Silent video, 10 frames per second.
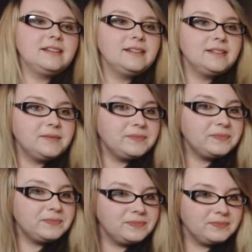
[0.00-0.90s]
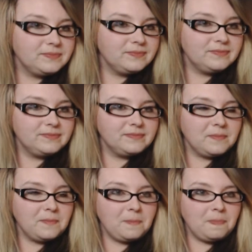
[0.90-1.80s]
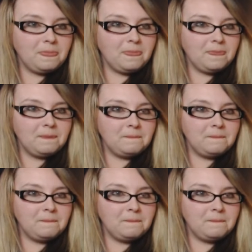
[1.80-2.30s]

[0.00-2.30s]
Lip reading: [no speech]